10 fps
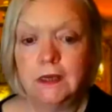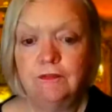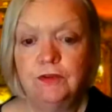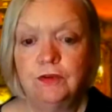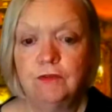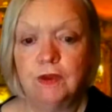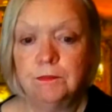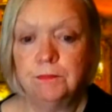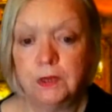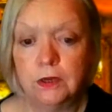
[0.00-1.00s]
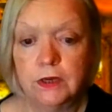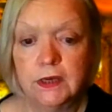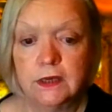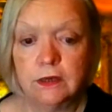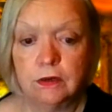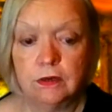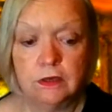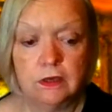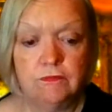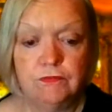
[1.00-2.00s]
If you've employed
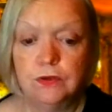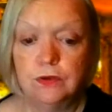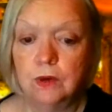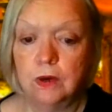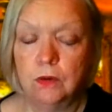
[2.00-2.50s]
or if you